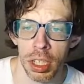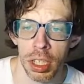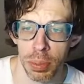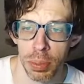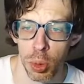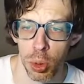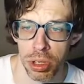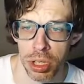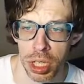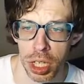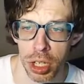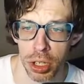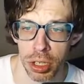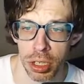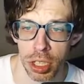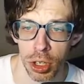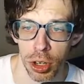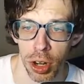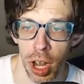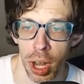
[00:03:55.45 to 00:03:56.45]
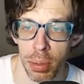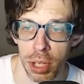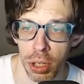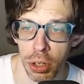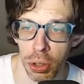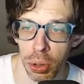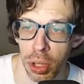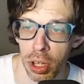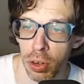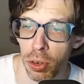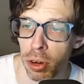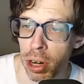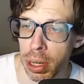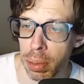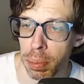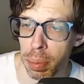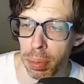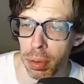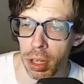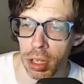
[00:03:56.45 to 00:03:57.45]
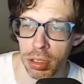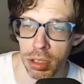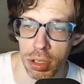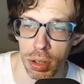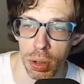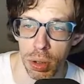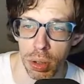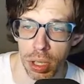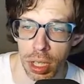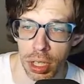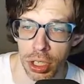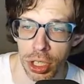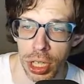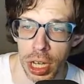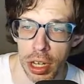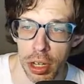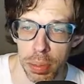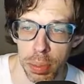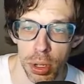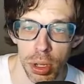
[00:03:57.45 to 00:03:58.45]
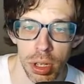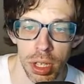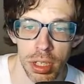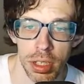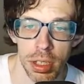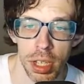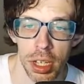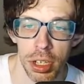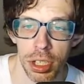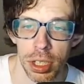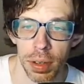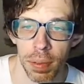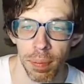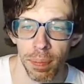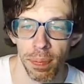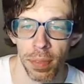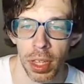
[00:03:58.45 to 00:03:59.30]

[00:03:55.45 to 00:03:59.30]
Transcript: His more serious crimes included rape, assault, and child molestation.